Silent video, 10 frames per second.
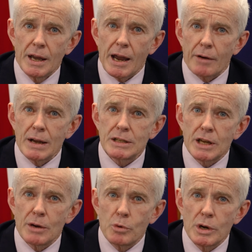Our aged
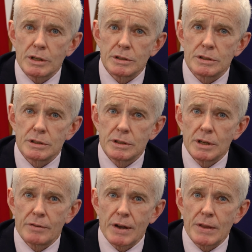care workers
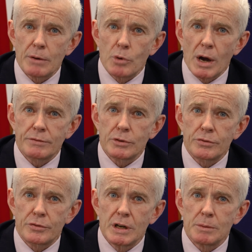have had their rightful
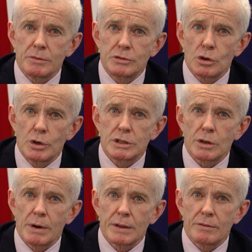freedom of choice
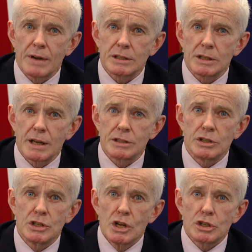around the
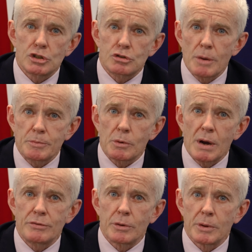vaccination stripped
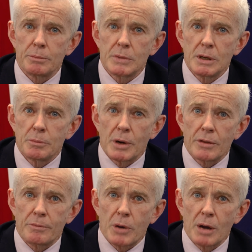away from them by
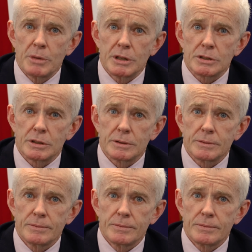the Prime Minister.